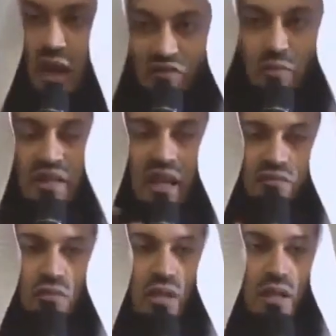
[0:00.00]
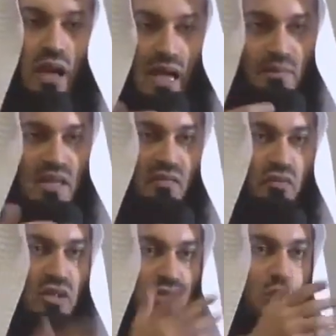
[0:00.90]
You have to be careful. I am
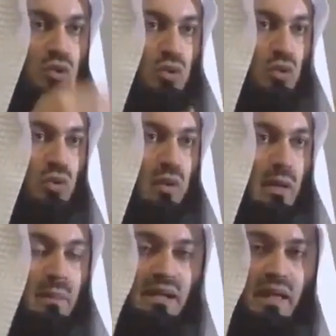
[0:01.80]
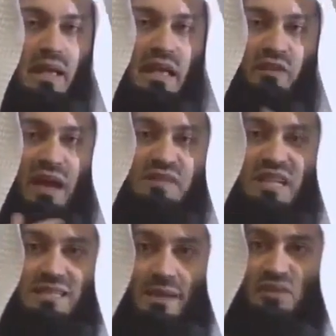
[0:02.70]
careful and so should you. But if I've
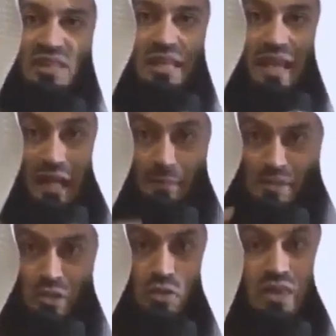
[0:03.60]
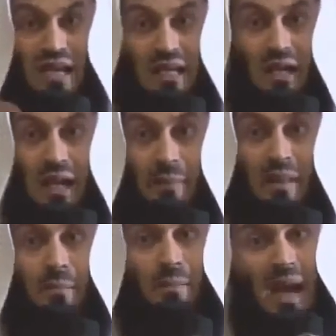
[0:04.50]
said something that helps you, thank Allah,
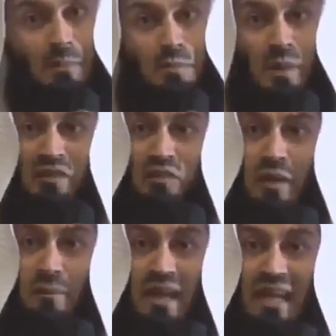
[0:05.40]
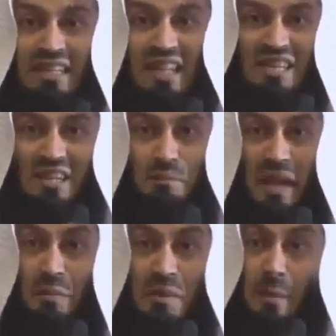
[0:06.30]
perhaps pray for me. It doesn't
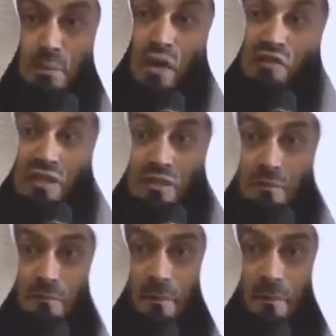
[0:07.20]
make me a prophet.